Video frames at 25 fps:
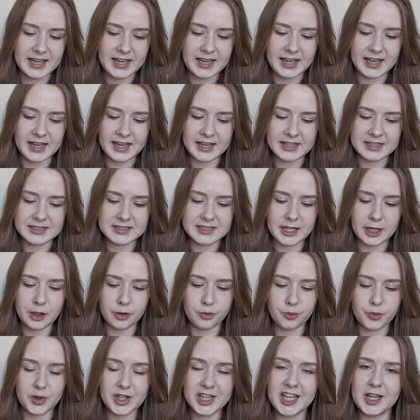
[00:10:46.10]
And it
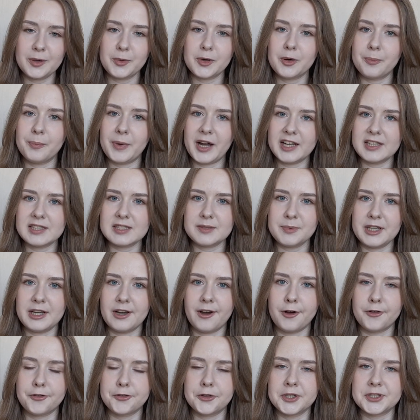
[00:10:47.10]
really reminds me
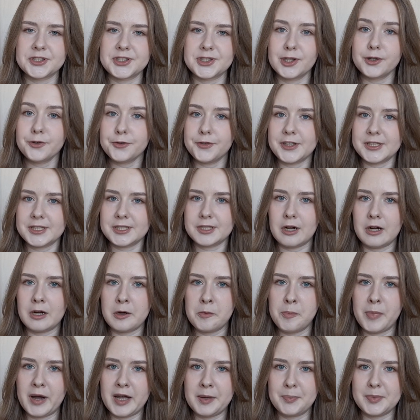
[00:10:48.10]
of the Sophie
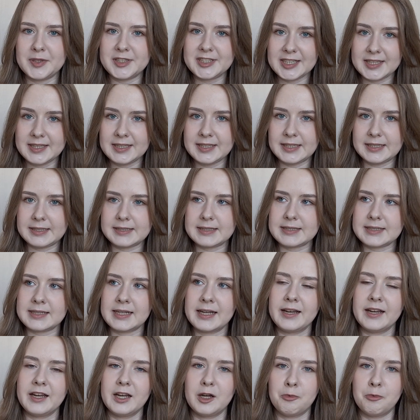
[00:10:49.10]
scarf by Petite Knits.